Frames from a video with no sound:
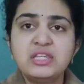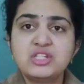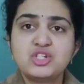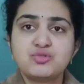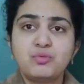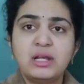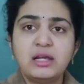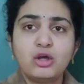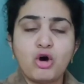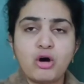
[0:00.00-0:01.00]
which
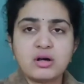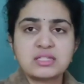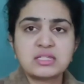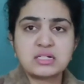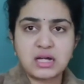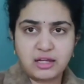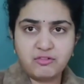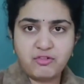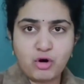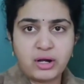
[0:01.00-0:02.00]
will cause
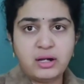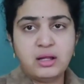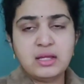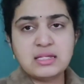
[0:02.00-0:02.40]
typhoid